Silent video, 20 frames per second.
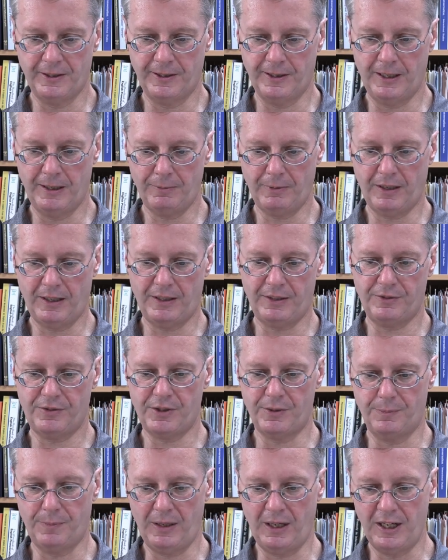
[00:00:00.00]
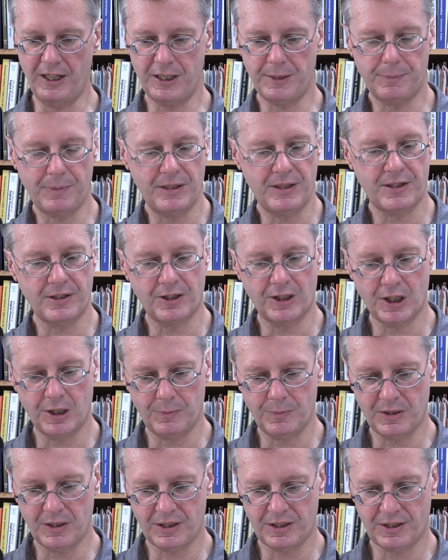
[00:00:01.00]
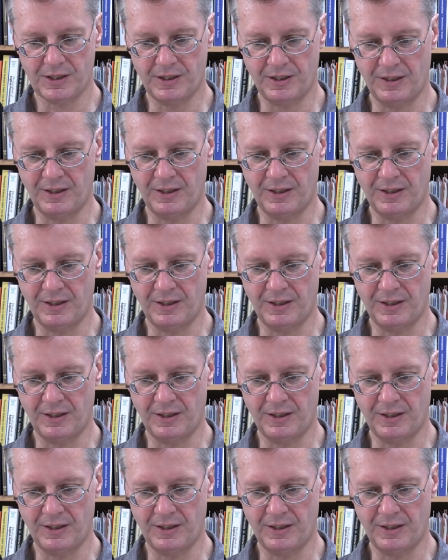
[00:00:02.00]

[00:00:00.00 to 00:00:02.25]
Here we have some case-based arguments in